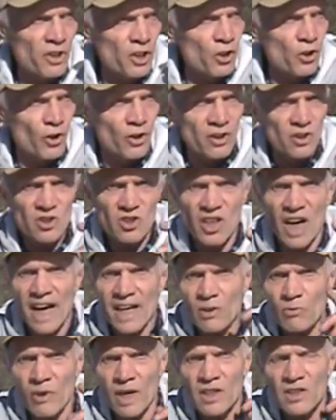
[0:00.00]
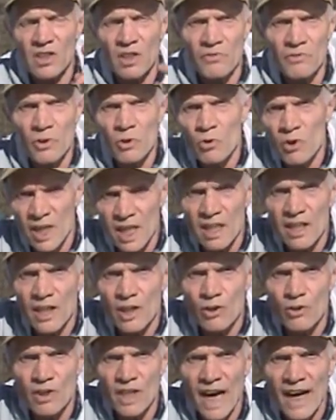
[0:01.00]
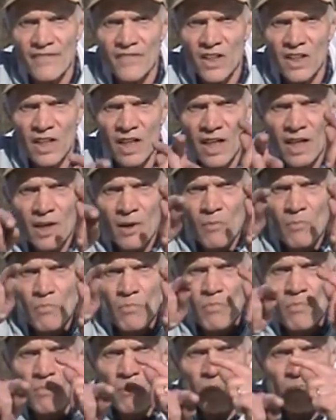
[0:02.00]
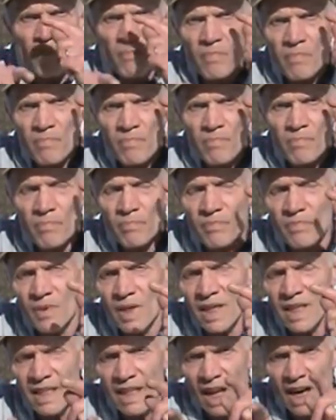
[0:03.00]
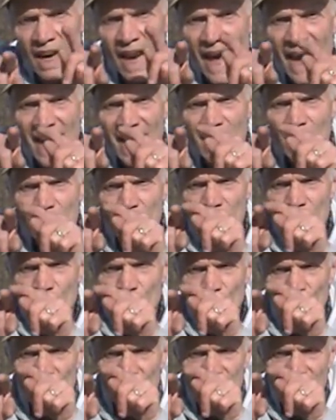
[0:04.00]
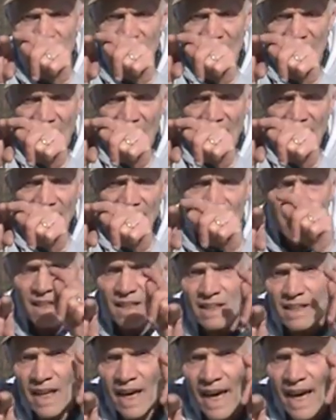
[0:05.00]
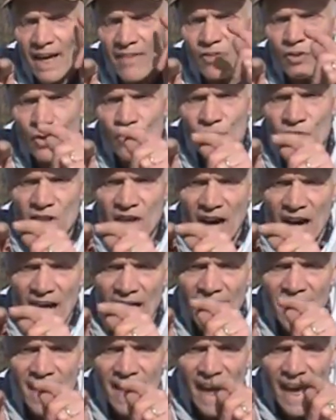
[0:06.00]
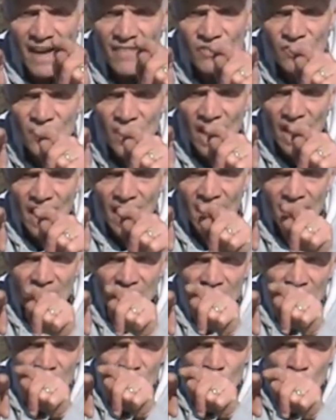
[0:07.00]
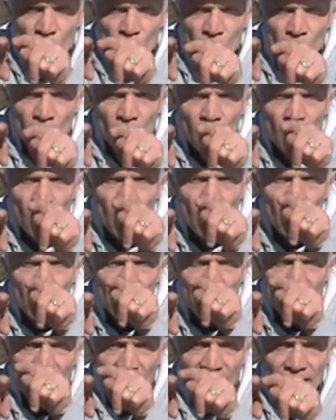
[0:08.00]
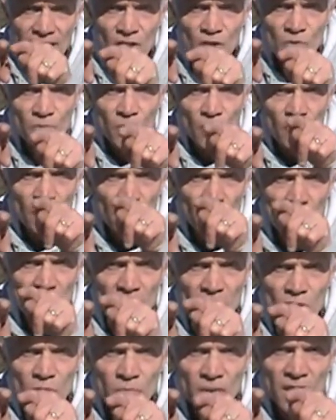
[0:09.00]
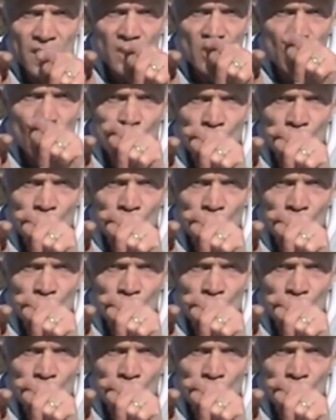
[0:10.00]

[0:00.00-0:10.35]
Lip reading: it turns sideways, if you're really good at it, in the line between the eye, the end of the eye and the ear, there's a small tiny spot, about as big as a